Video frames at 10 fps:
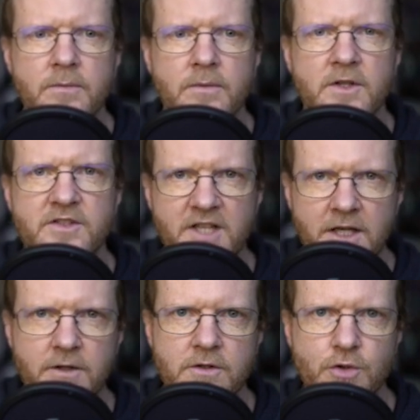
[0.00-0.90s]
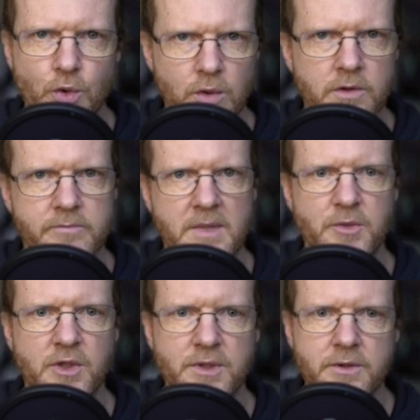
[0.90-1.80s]
The second tool of
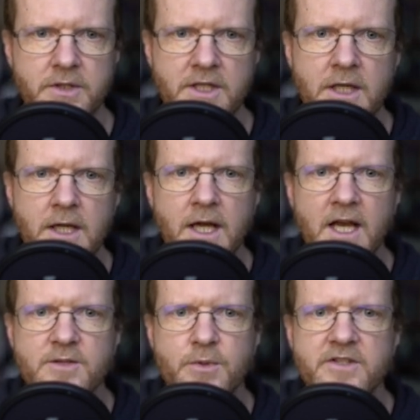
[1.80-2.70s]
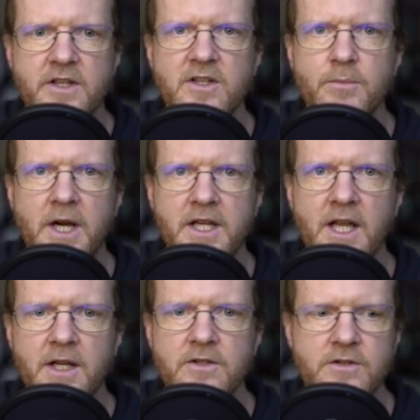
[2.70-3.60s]
memorability, as presented by
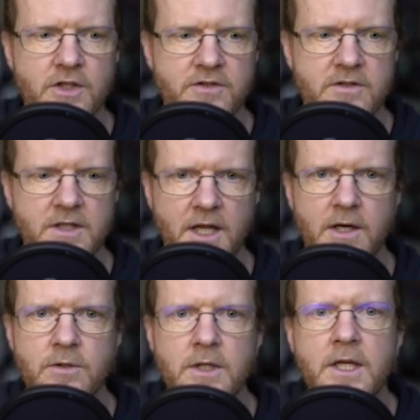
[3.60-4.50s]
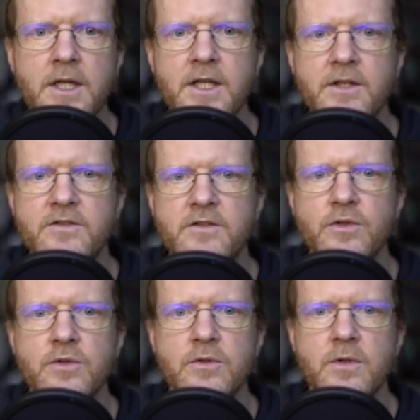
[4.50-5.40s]
Kent just now, is
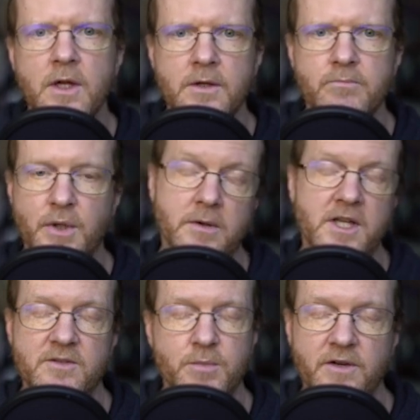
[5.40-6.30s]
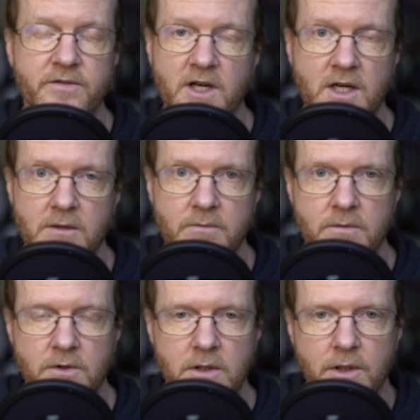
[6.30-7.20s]
but he's by far
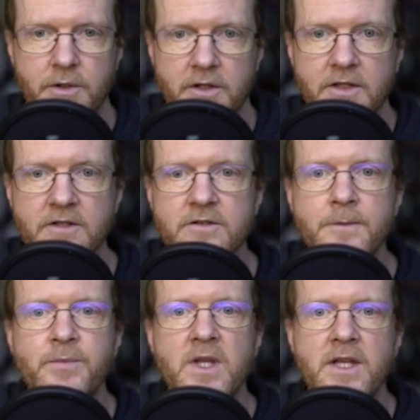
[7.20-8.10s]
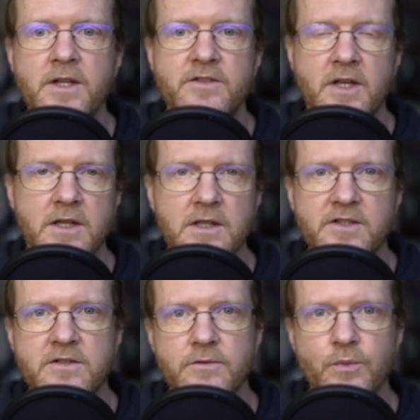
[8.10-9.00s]
not alone in this, is a
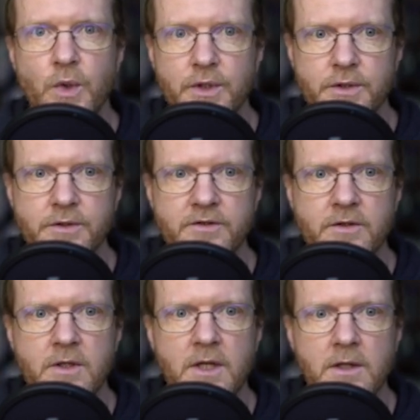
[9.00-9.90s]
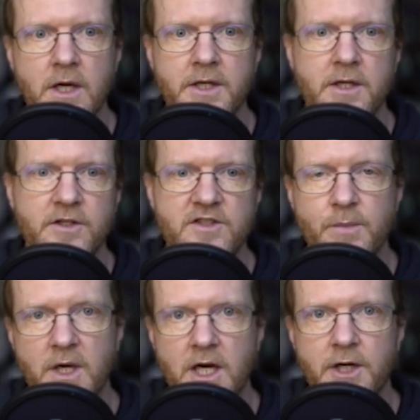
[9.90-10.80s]
list of words like
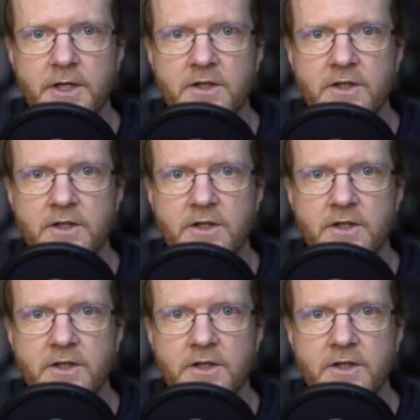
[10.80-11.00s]
inspiring,